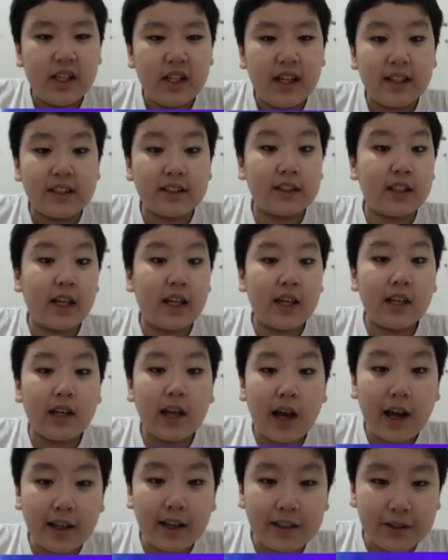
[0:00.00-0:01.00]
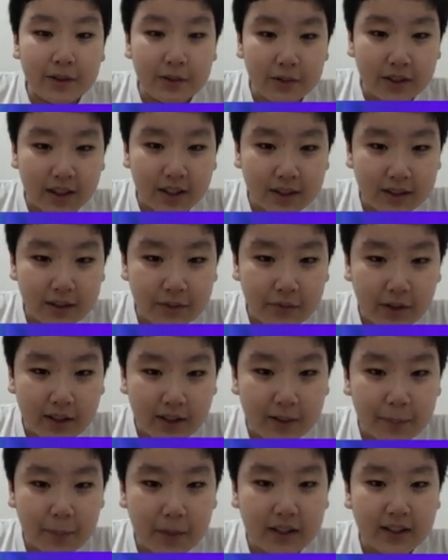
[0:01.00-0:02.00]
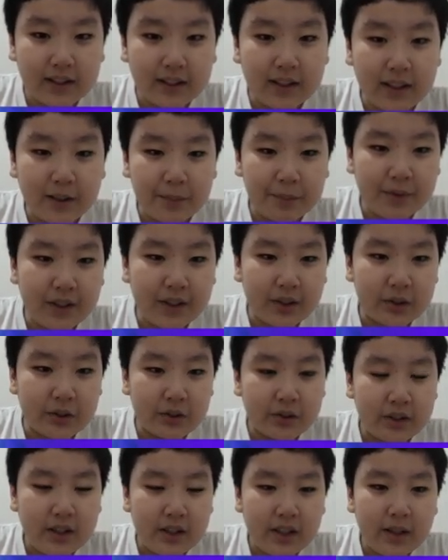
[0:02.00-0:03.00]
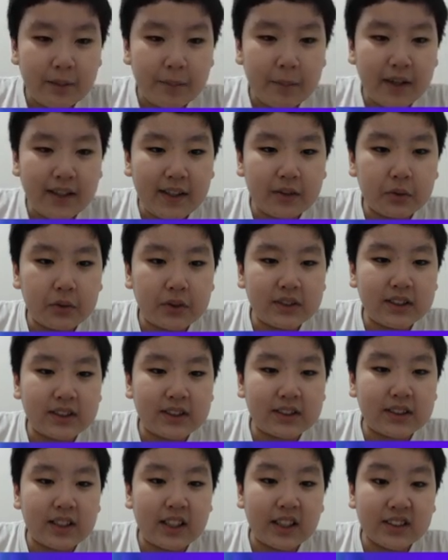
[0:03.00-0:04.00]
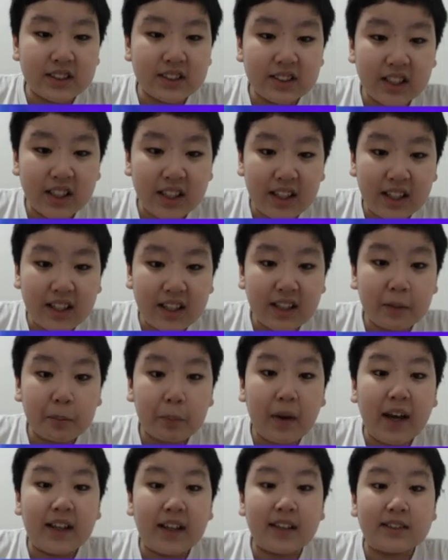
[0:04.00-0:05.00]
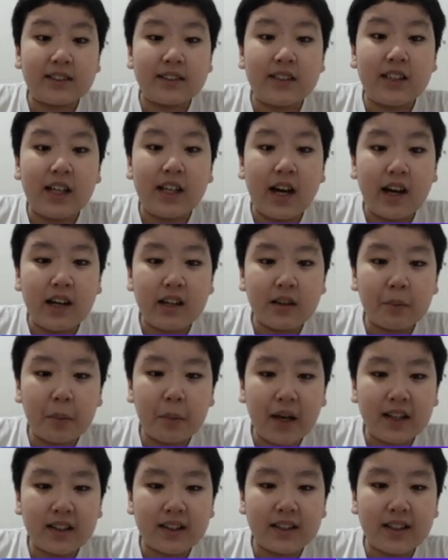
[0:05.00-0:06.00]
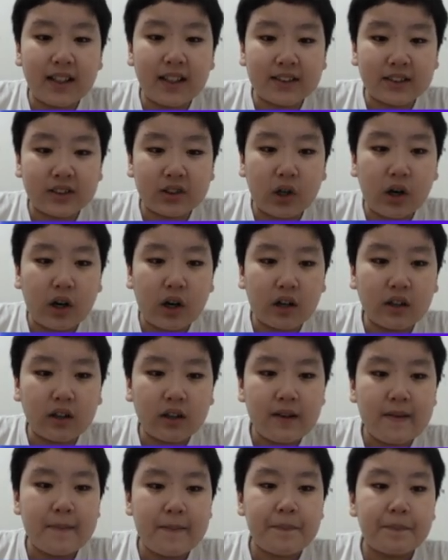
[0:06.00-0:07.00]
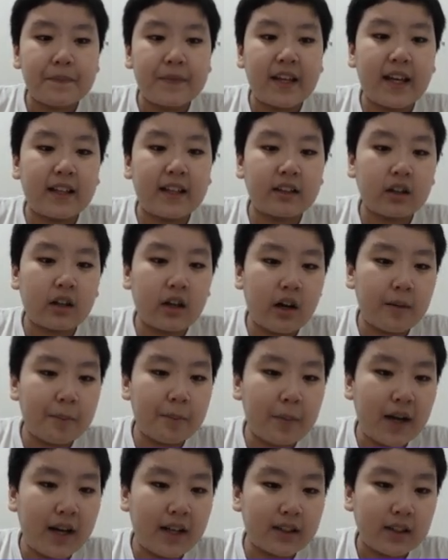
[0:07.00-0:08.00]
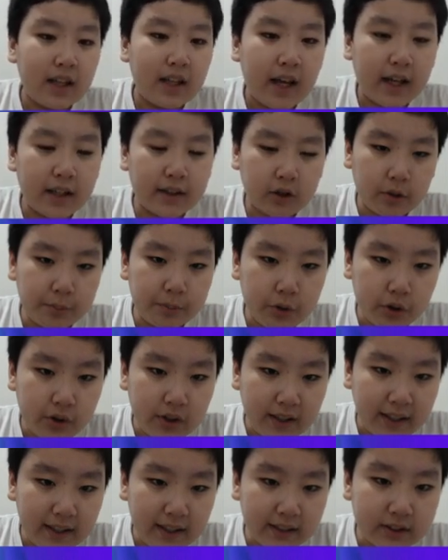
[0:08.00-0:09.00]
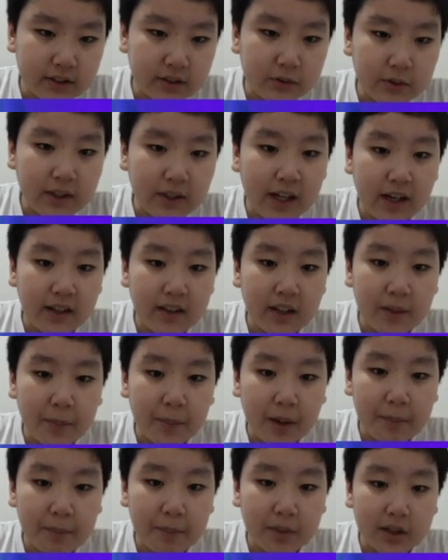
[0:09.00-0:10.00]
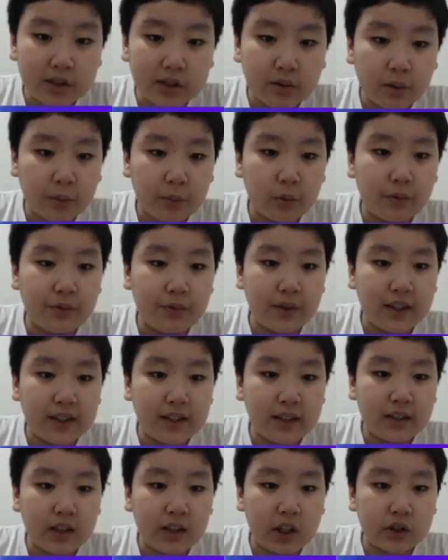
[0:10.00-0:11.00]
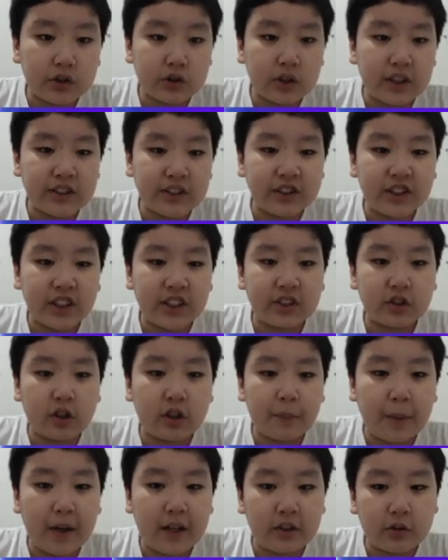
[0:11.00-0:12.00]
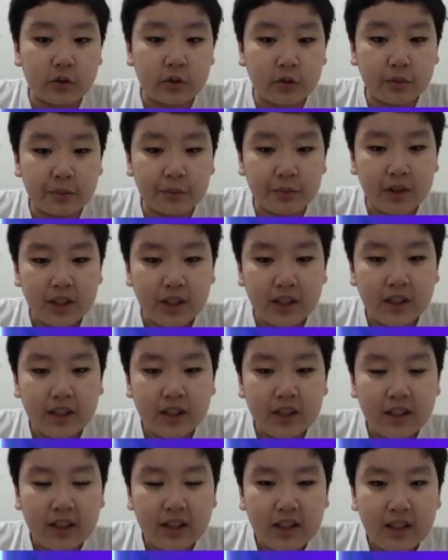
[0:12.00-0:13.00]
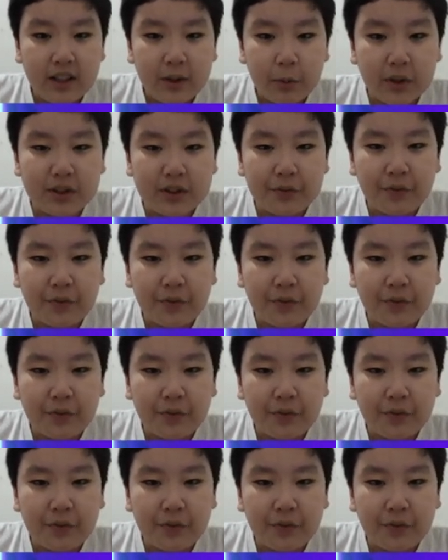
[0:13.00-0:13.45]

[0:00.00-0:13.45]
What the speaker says: Is an AI unit developed by the TPU, made to assist Gut Select. It pilots the unmanned Guts Hawk in combat and communicates to the other members from within the Narcissus command room. What's